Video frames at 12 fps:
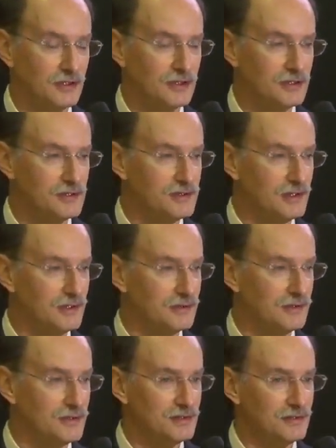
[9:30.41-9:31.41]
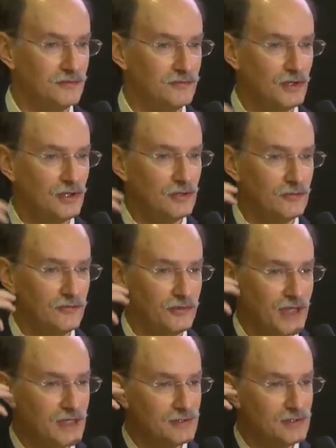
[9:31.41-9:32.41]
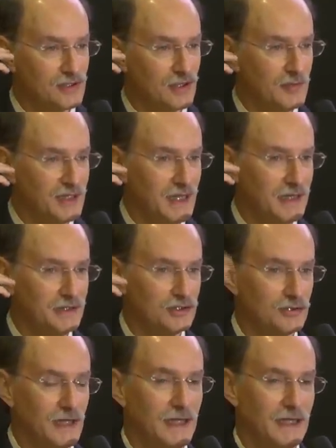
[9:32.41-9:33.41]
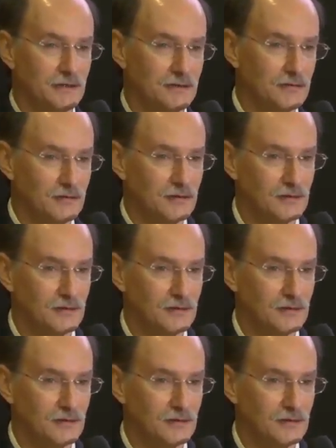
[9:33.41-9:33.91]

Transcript: is that it doesn't involve things coming out of your head.